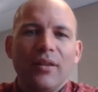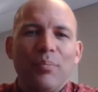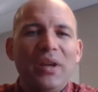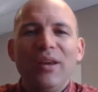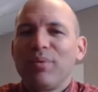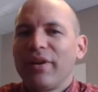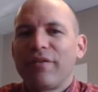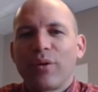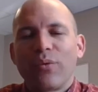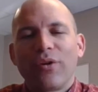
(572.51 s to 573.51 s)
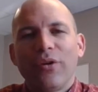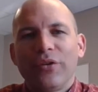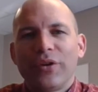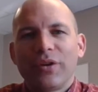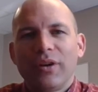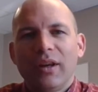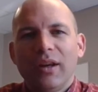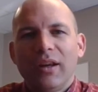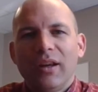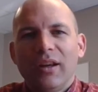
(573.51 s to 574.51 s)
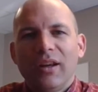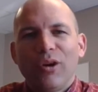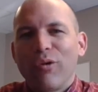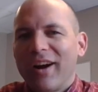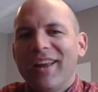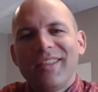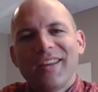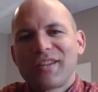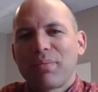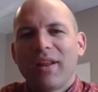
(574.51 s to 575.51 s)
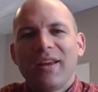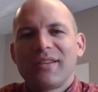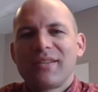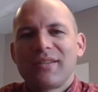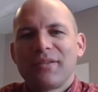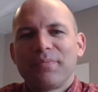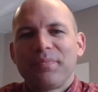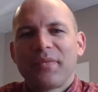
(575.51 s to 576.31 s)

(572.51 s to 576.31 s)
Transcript: the people of the world who are in this place,